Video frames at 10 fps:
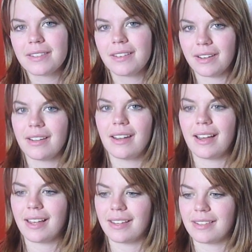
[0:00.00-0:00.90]
as good
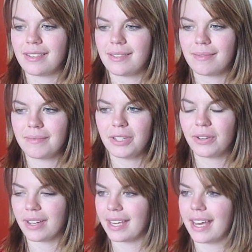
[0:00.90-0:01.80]
as
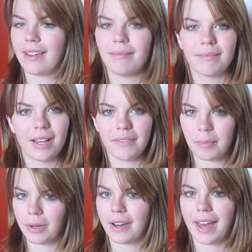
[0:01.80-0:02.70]
you could get of
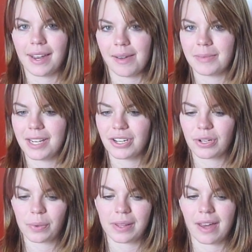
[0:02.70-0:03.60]
a book
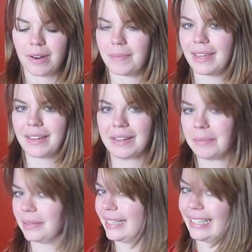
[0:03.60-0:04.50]
adaptation without it being
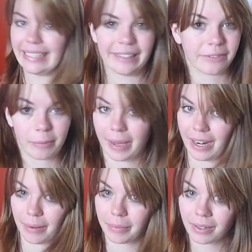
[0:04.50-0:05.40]
completely
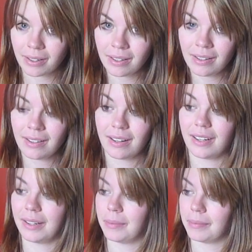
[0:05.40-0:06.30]
verbatim.
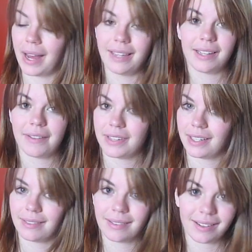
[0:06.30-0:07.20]
I loved
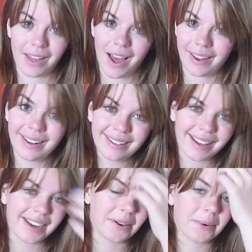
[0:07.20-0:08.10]
it a lot.
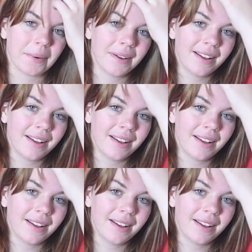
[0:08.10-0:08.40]
I know